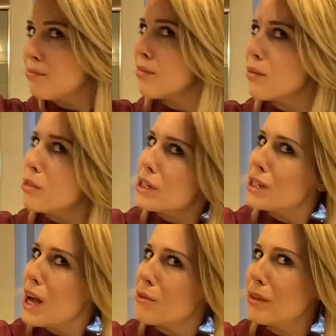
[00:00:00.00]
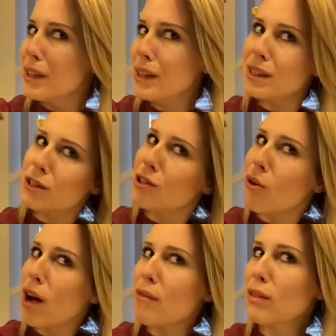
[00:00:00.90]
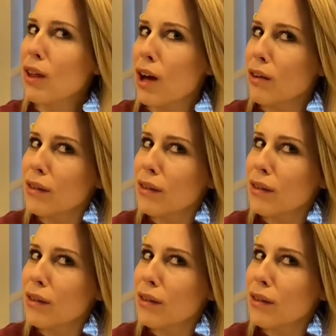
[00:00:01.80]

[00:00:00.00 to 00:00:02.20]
which I really don't have a lot of.